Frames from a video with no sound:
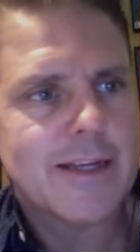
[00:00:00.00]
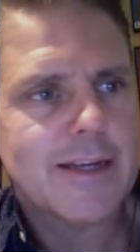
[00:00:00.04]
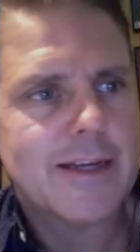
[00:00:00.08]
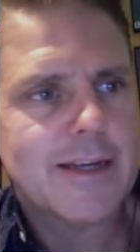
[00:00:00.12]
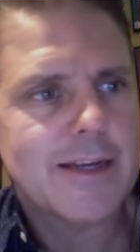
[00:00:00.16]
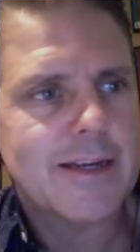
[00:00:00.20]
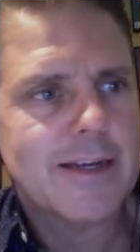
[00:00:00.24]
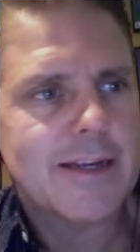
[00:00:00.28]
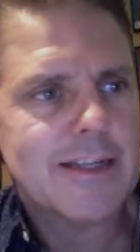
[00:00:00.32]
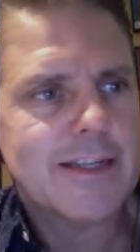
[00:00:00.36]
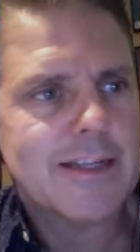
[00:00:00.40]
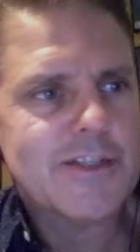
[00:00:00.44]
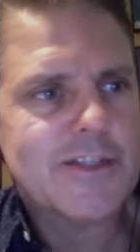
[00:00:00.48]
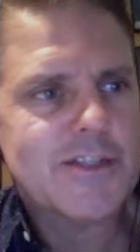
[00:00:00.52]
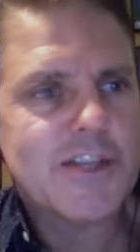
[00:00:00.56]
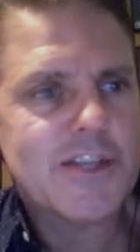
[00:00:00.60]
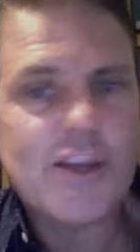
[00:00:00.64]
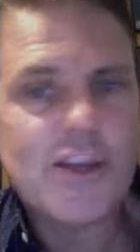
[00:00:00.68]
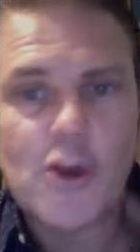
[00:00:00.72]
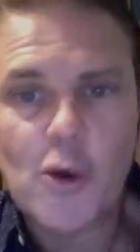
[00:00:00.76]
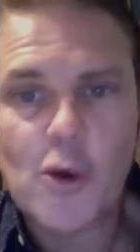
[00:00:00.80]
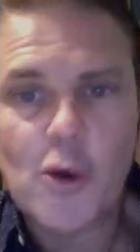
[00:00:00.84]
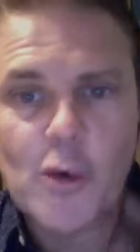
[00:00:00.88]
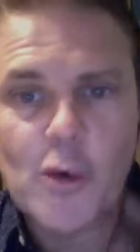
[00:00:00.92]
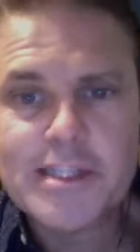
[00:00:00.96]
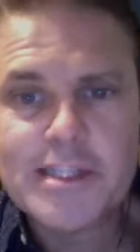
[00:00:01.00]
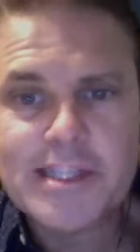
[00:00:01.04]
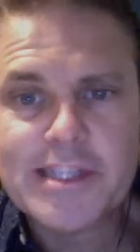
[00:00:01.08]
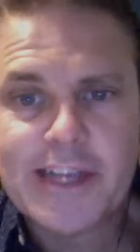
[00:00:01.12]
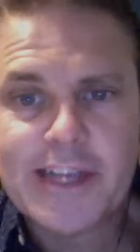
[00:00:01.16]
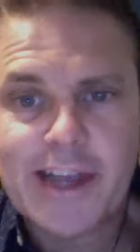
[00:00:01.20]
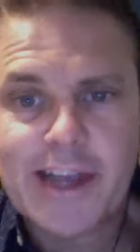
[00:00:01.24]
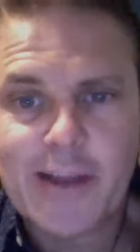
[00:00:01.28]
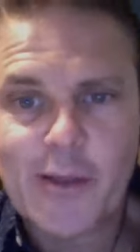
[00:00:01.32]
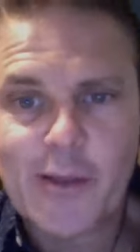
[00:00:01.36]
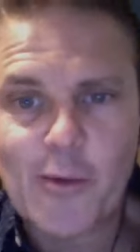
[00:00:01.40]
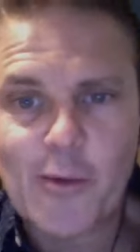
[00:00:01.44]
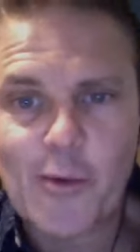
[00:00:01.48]
uh, is
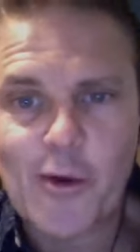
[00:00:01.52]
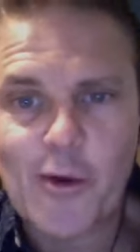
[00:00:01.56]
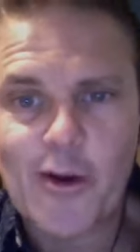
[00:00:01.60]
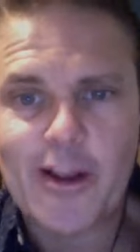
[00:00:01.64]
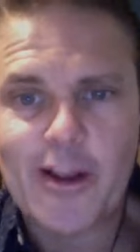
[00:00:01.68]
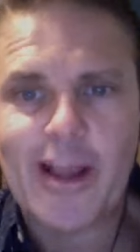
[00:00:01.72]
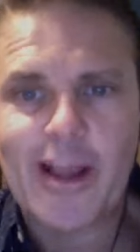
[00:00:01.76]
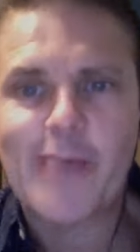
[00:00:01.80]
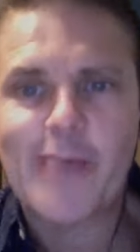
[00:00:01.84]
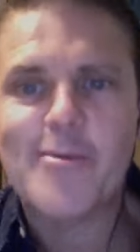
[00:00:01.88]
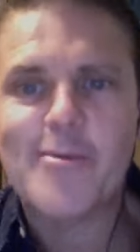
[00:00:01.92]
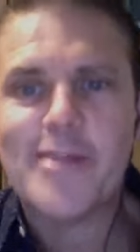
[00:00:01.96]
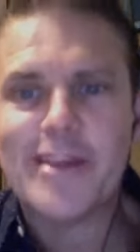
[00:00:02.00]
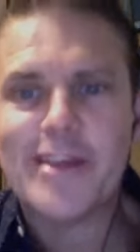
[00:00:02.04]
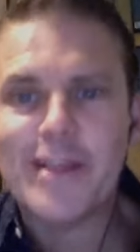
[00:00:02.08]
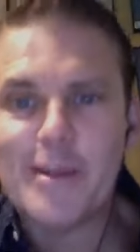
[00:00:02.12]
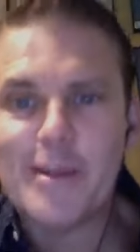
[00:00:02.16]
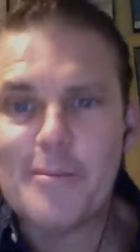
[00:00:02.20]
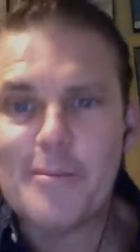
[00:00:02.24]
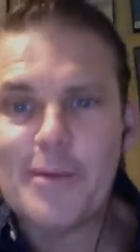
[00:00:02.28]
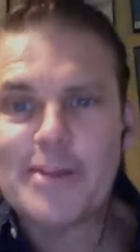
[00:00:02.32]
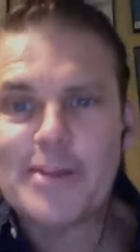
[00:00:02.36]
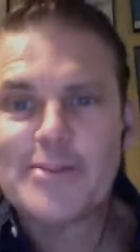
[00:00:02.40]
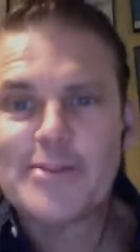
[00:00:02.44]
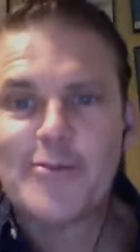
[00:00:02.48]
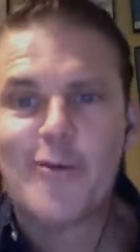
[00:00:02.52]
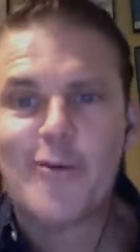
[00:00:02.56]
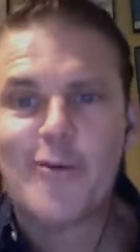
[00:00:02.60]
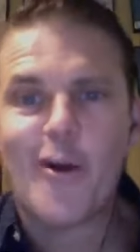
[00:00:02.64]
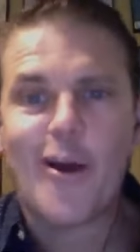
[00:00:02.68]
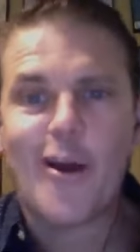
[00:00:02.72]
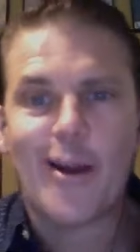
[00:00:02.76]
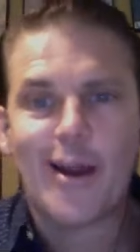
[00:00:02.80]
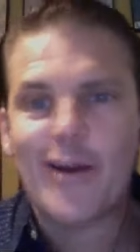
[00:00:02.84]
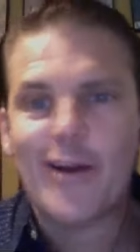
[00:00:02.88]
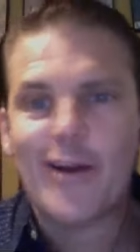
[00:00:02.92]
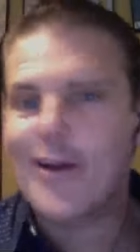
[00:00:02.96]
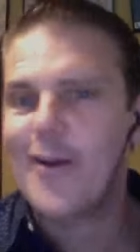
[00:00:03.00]
jingoistic the word? Like when the Olympics are
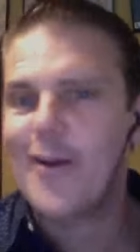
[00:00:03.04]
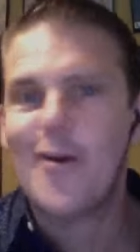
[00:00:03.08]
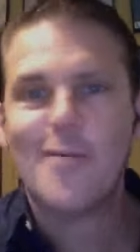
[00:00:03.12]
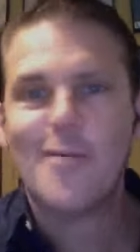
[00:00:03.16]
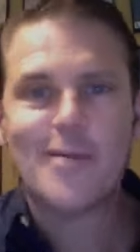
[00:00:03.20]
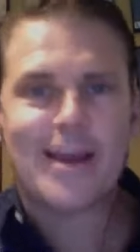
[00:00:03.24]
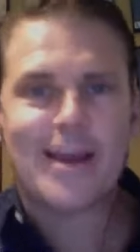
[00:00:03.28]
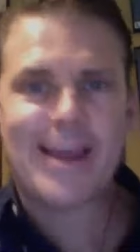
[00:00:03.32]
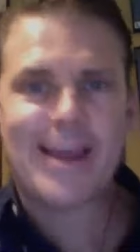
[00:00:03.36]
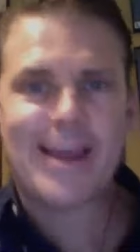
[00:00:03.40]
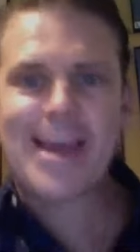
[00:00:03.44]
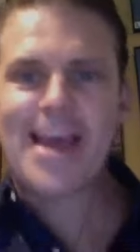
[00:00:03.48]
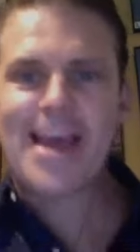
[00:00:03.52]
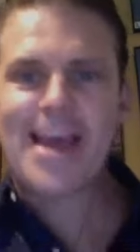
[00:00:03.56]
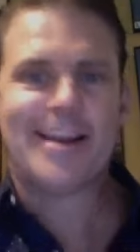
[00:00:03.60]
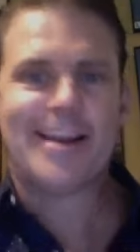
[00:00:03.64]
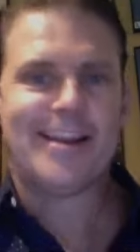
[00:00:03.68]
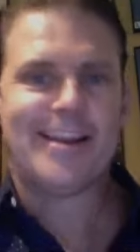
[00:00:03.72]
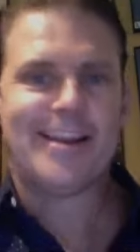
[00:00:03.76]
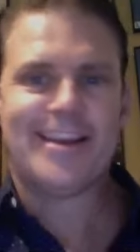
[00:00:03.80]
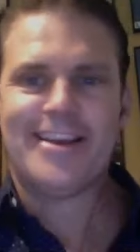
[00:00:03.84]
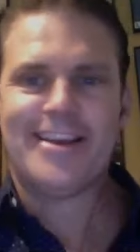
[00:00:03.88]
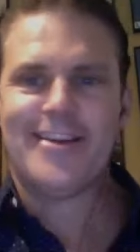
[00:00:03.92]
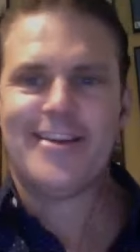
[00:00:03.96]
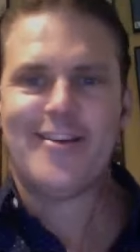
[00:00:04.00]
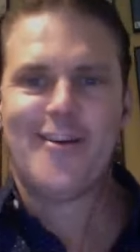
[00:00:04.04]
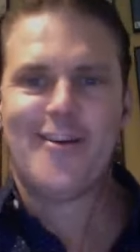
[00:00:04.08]
on, I got all my Canada gear.